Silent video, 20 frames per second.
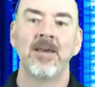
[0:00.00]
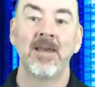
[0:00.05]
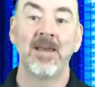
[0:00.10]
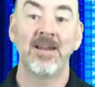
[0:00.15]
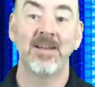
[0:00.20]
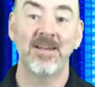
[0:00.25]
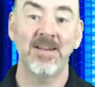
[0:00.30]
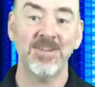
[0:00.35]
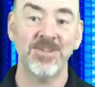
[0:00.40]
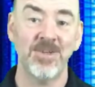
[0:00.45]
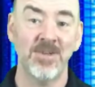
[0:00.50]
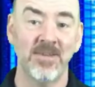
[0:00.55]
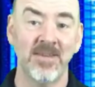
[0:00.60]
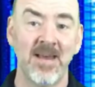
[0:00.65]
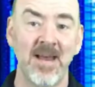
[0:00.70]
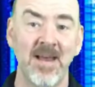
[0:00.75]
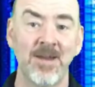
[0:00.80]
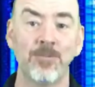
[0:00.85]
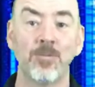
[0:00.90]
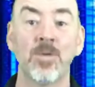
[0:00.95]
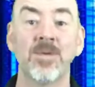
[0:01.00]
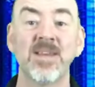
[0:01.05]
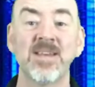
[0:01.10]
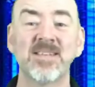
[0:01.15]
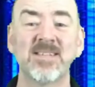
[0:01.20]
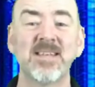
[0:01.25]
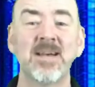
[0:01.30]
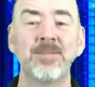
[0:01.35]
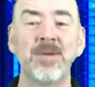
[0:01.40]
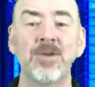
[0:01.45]
In addition to that, where the
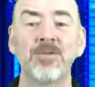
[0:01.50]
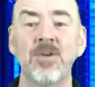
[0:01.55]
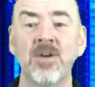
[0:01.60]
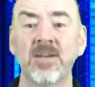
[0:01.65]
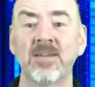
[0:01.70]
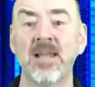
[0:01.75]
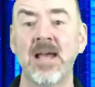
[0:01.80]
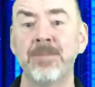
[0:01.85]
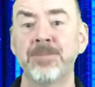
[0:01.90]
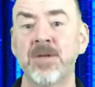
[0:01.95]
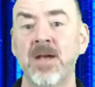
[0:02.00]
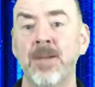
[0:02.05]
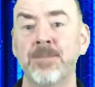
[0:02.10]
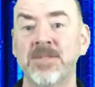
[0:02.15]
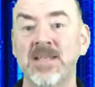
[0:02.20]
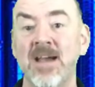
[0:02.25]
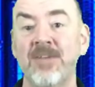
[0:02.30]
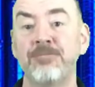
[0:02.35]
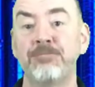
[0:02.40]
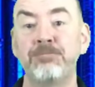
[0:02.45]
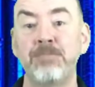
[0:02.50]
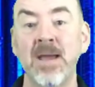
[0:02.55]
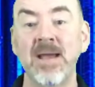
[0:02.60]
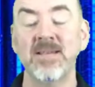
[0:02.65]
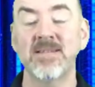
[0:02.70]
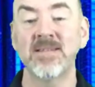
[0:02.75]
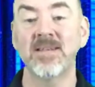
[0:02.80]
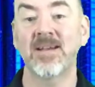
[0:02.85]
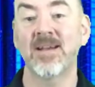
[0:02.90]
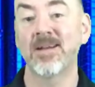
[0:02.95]
semi-rugged laptops have
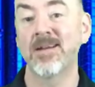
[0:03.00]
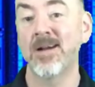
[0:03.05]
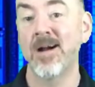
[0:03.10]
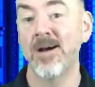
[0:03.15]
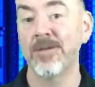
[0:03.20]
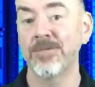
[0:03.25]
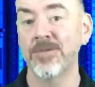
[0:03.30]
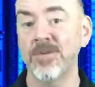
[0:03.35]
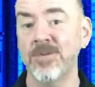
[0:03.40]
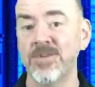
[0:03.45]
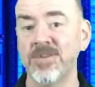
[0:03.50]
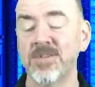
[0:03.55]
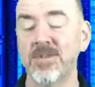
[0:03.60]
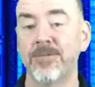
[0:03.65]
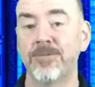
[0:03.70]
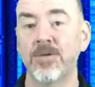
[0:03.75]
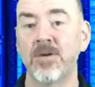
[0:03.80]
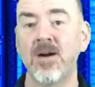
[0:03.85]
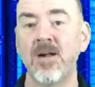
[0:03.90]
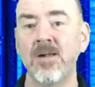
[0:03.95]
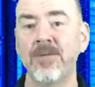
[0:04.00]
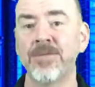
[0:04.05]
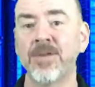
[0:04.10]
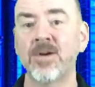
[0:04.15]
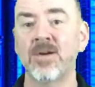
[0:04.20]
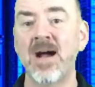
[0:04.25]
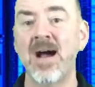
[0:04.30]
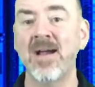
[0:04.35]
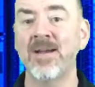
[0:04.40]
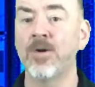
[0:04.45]
basic covers for all of
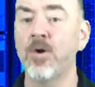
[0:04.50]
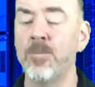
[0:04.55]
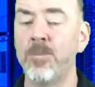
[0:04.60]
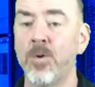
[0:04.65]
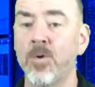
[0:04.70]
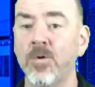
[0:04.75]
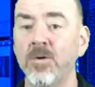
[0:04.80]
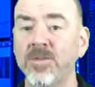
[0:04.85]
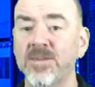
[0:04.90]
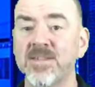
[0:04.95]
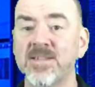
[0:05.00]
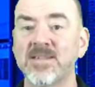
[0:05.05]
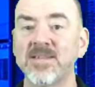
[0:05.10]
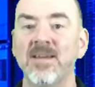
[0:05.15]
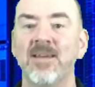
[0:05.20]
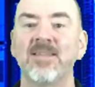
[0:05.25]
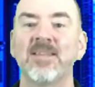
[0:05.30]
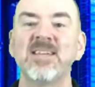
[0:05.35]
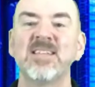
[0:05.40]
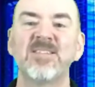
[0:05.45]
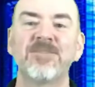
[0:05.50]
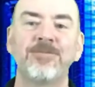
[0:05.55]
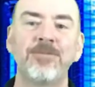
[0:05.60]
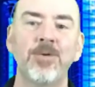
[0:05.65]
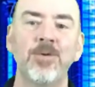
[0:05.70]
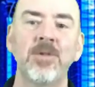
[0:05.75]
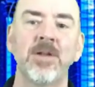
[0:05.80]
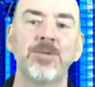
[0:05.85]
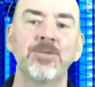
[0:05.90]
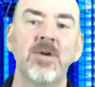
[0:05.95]
their I/O ports, these
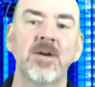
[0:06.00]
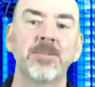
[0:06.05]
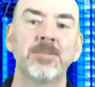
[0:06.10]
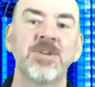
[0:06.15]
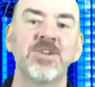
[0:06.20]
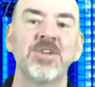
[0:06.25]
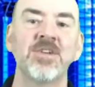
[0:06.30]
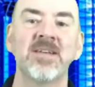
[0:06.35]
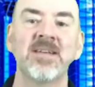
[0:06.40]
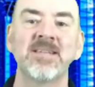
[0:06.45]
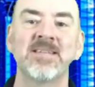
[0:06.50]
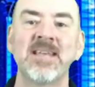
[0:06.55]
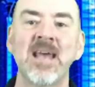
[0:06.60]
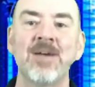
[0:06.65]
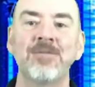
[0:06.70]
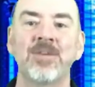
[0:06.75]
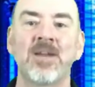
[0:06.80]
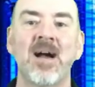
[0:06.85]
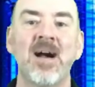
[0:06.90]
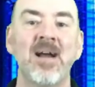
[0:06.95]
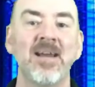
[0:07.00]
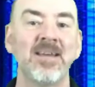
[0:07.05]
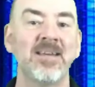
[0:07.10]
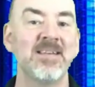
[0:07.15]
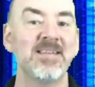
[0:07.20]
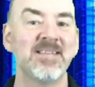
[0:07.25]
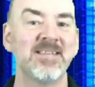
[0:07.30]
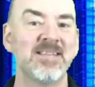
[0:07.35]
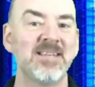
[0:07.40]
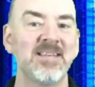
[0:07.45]
fully rugged machines have an
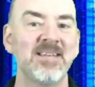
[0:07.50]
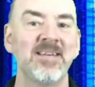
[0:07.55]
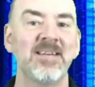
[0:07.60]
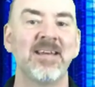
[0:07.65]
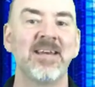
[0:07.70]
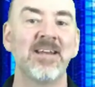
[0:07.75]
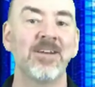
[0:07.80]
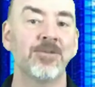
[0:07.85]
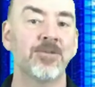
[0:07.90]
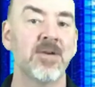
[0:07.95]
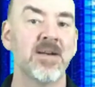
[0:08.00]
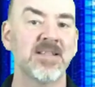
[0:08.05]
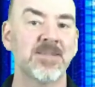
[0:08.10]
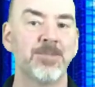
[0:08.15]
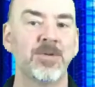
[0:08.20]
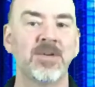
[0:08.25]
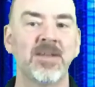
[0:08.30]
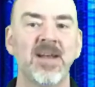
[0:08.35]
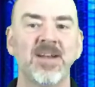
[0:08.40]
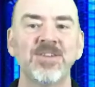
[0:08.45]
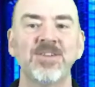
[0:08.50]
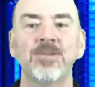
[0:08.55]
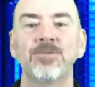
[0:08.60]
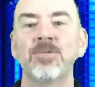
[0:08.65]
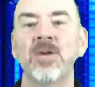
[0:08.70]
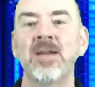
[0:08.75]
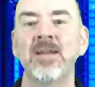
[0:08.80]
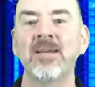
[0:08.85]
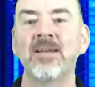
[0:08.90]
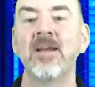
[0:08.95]
IEC ingress protection
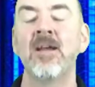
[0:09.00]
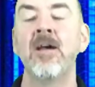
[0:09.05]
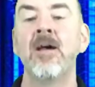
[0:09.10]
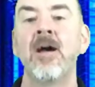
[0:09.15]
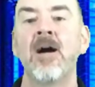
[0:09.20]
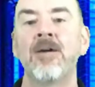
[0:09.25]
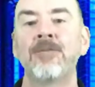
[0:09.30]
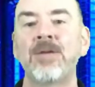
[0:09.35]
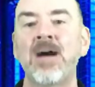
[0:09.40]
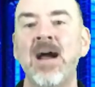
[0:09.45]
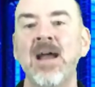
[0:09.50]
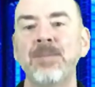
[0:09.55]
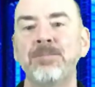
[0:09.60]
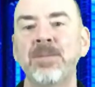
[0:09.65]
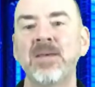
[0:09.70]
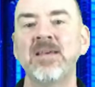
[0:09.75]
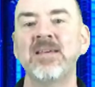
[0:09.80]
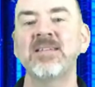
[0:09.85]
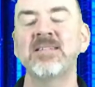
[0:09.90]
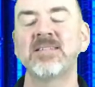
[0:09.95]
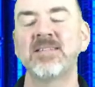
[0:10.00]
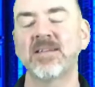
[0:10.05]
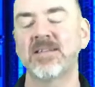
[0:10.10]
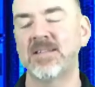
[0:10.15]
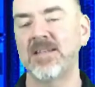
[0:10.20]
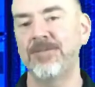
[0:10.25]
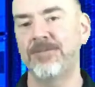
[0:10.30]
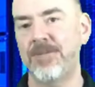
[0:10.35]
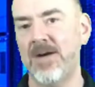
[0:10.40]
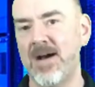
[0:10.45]
rating of
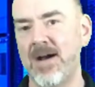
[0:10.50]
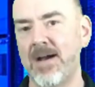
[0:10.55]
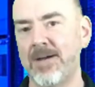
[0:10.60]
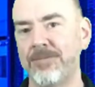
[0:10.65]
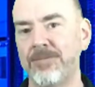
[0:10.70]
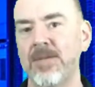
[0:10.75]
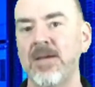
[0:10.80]
IP65,